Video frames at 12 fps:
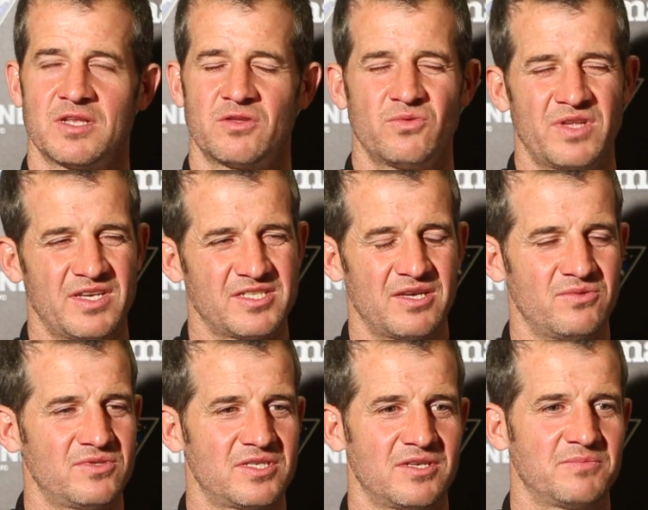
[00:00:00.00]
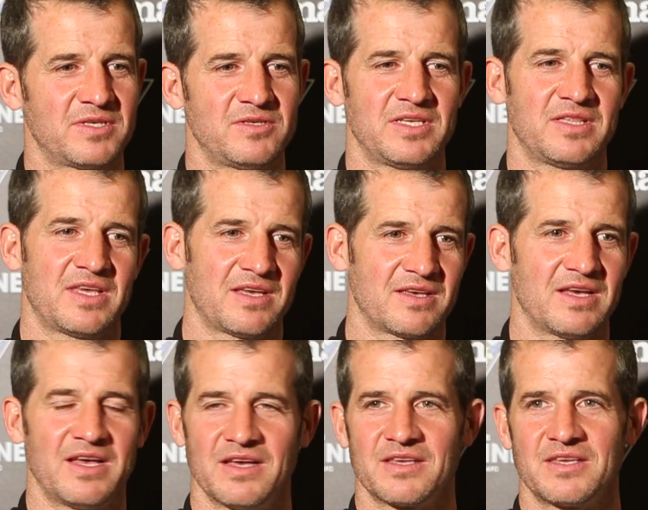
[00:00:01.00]
And I know that sounds something you think,
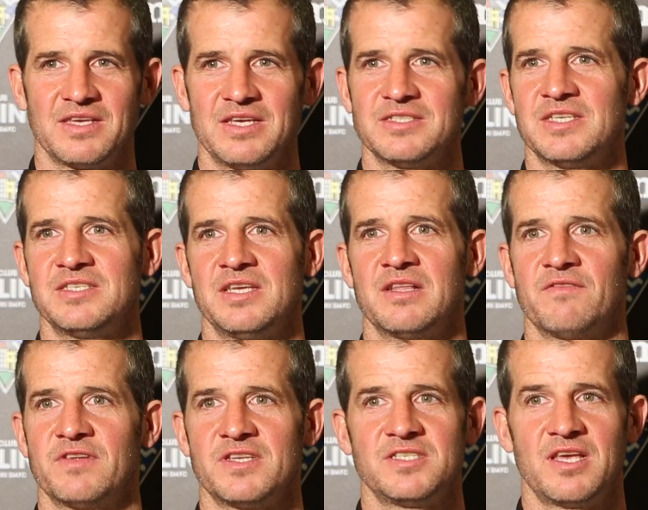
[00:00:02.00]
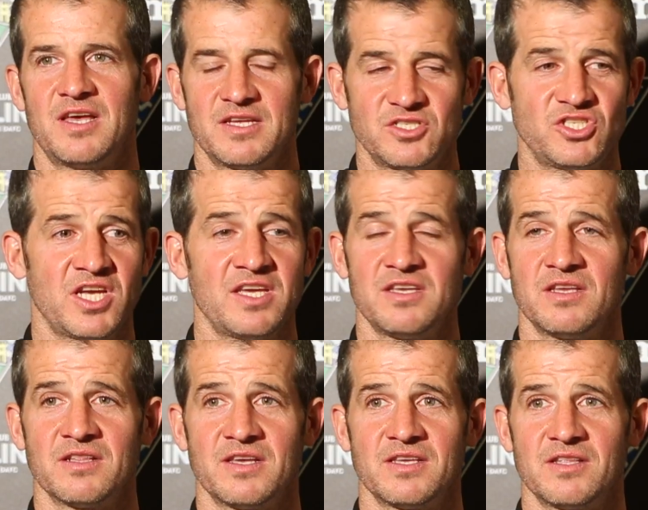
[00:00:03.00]
is he saying that for his, I
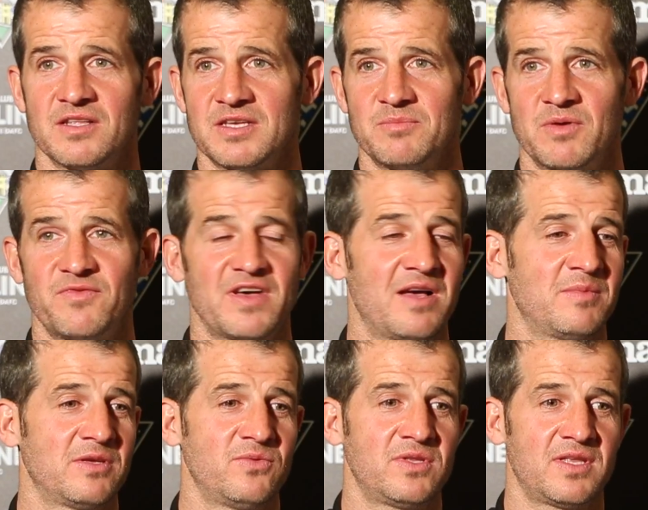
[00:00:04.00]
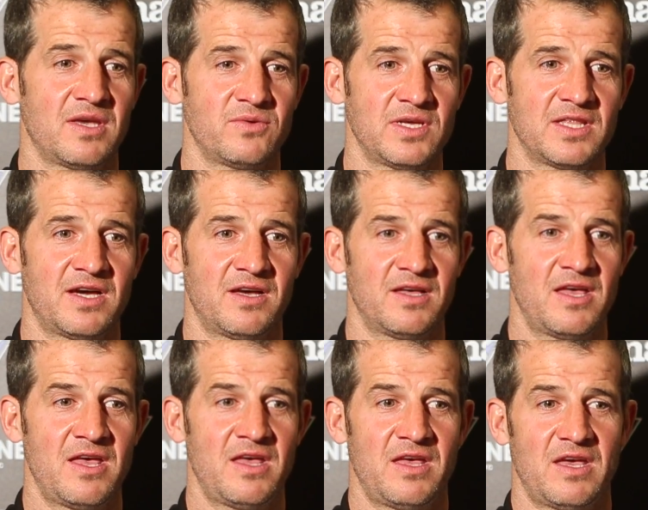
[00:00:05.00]
genuinely, like my family would tell you that
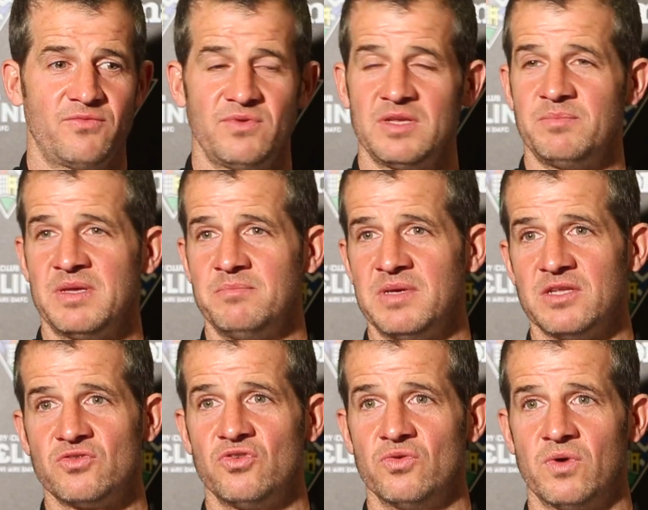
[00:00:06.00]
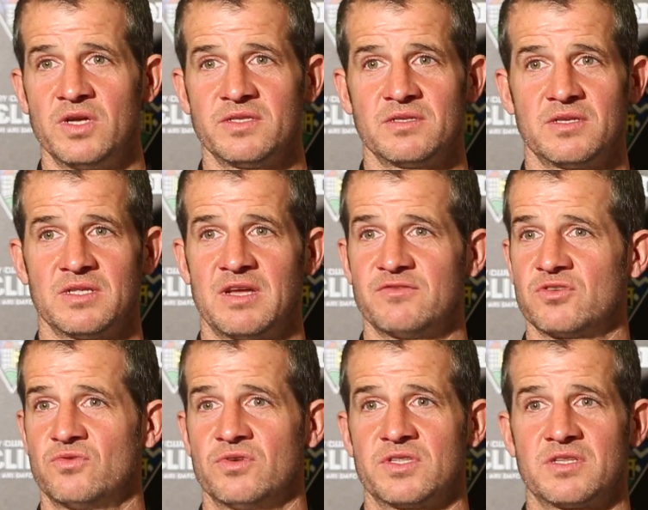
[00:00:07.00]
if we'd been beat 2-1 and I've
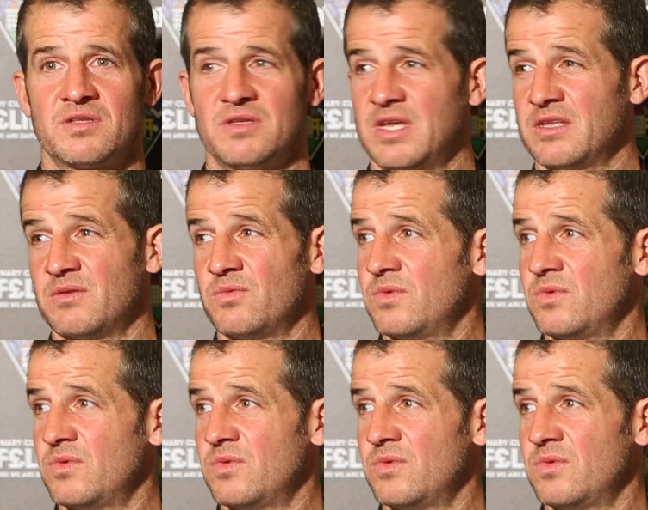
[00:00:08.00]
scored, I